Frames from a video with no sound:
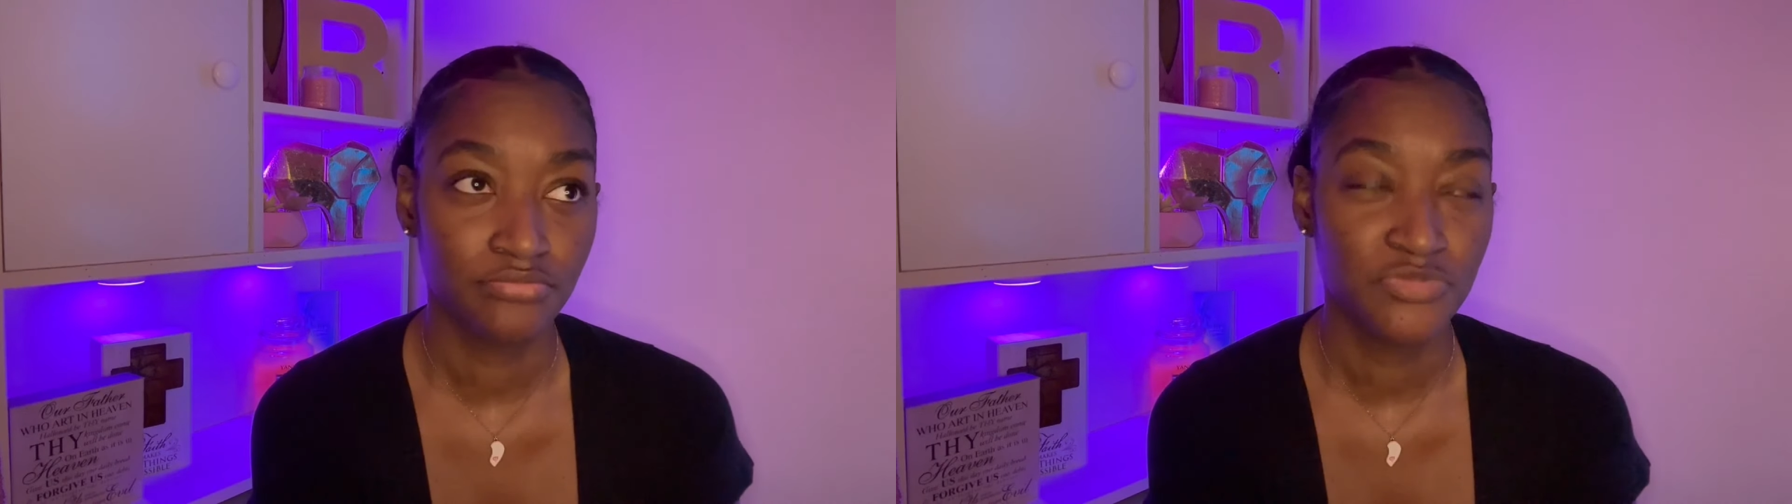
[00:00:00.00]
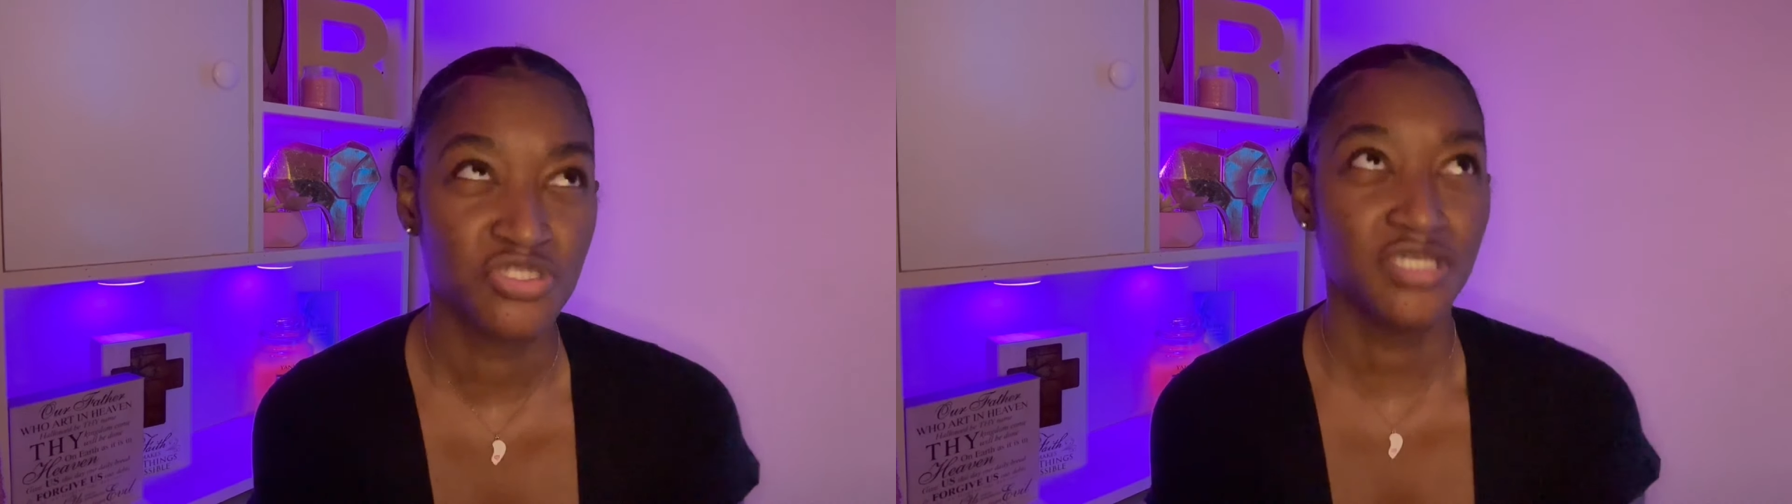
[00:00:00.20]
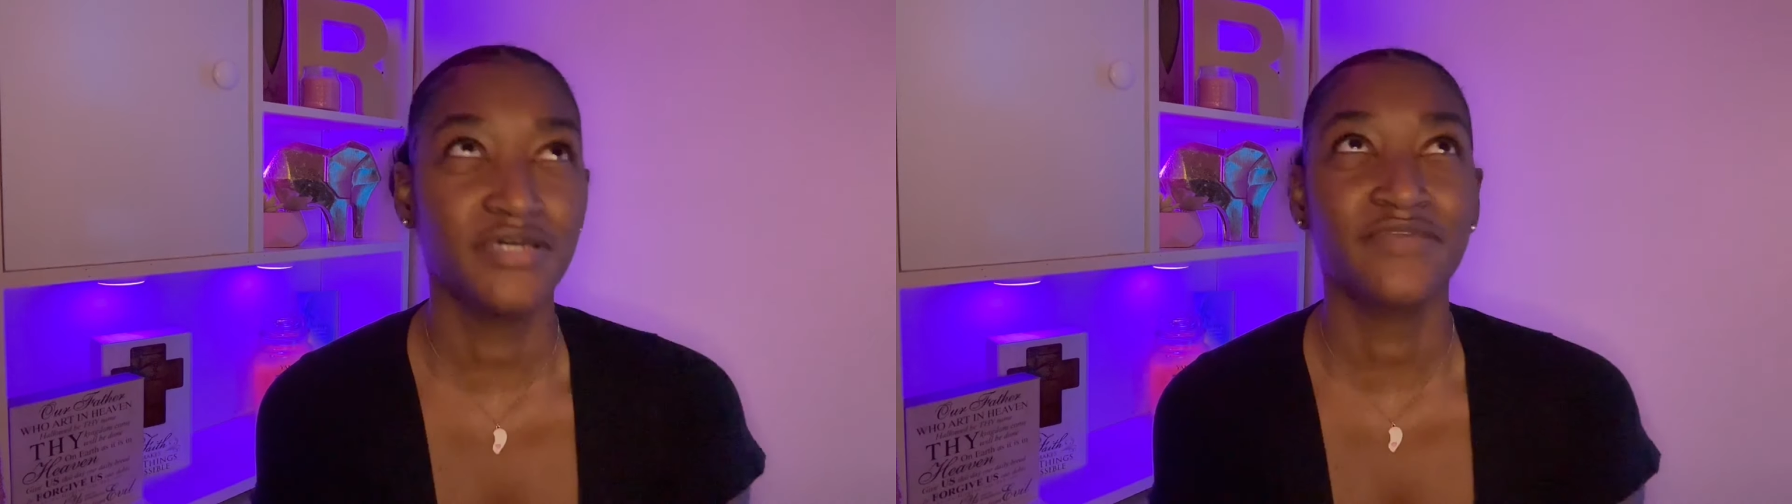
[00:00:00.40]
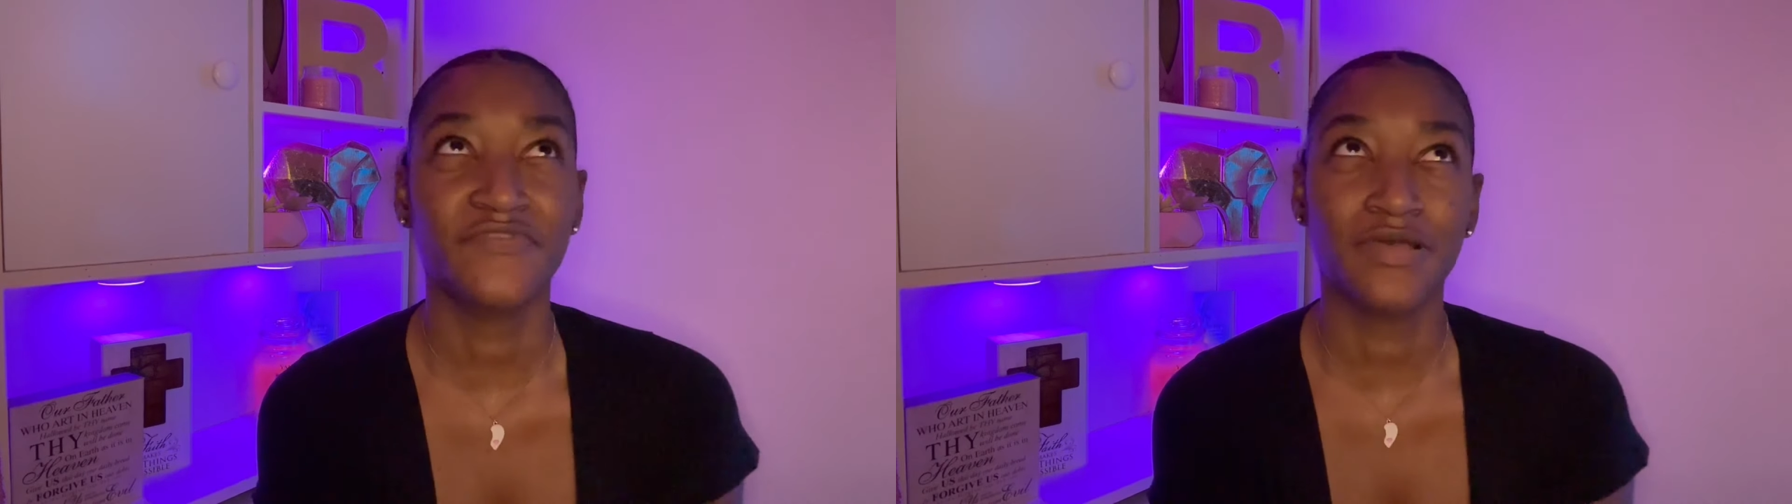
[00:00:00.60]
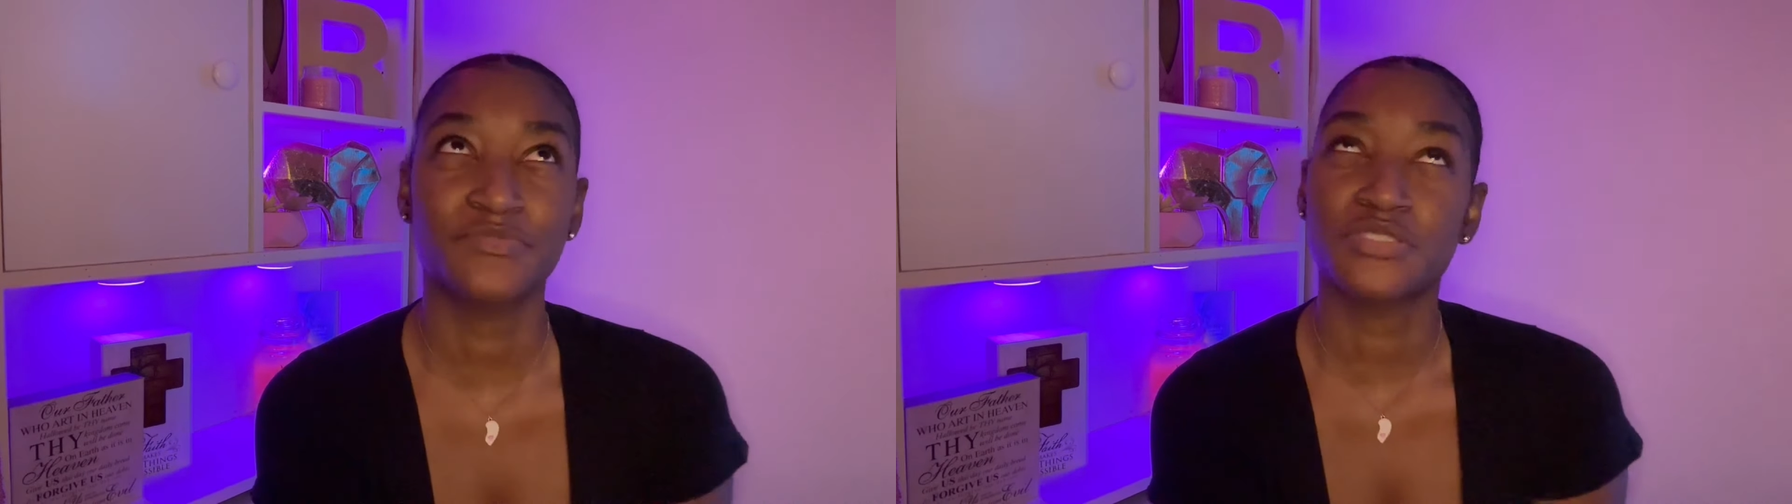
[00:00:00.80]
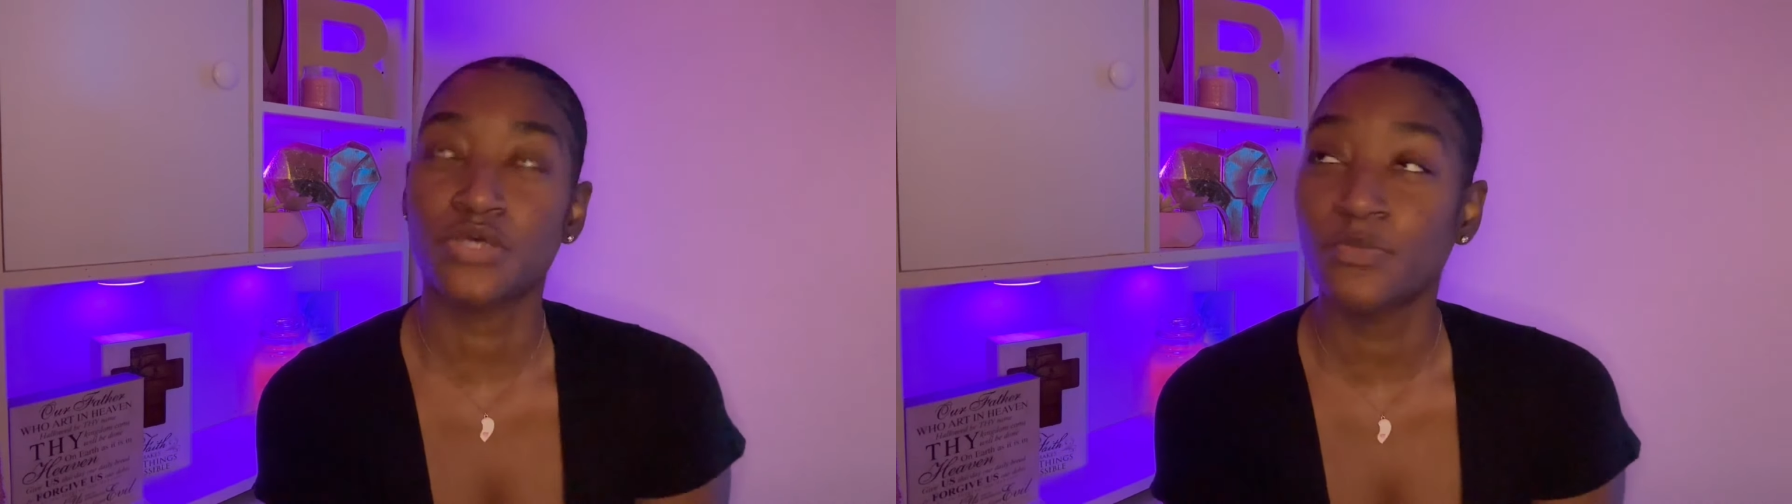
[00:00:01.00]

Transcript: She could have come so